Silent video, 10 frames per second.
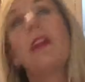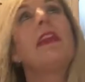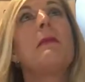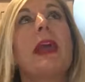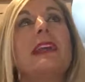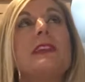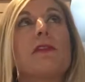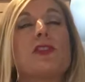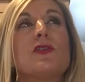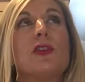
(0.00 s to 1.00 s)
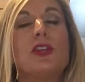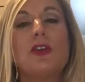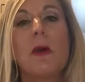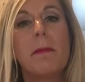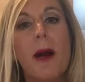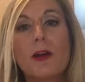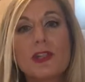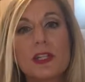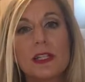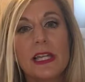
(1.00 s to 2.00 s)
They make a difference for you
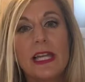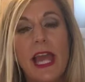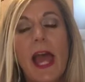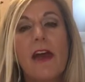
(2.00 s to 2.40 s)
emotionally,